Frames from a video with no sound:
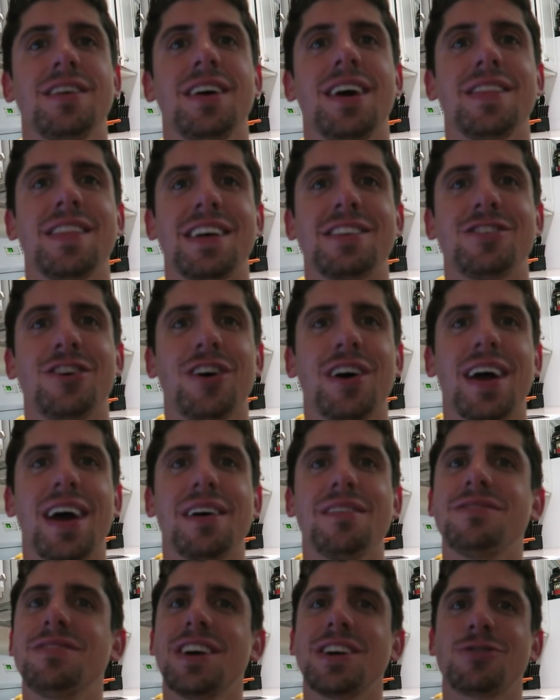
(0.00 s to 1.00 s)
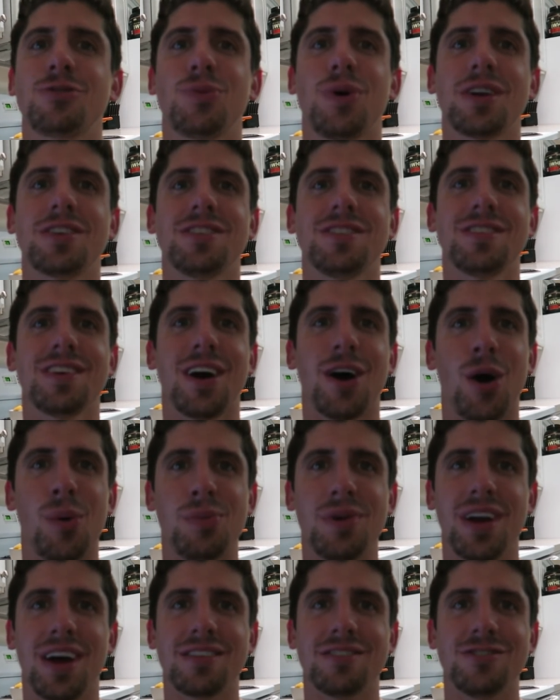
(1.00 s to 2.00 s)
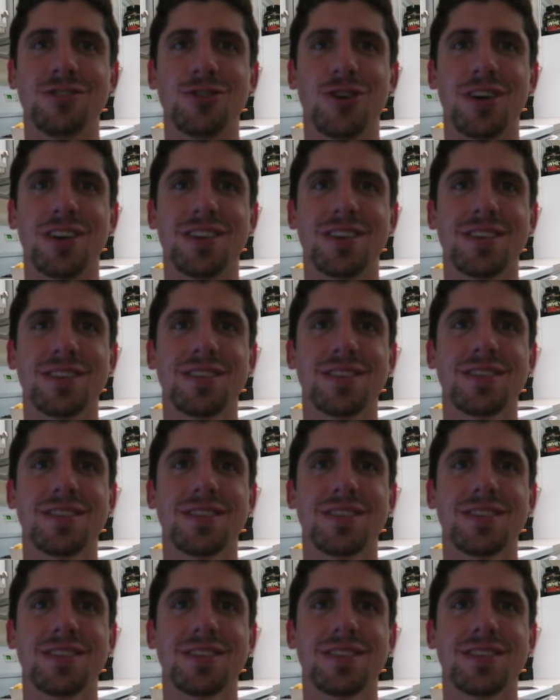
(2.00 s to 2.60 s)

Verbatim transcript: And that's all I have. Thanks for watching. I hope you guys enjoyed.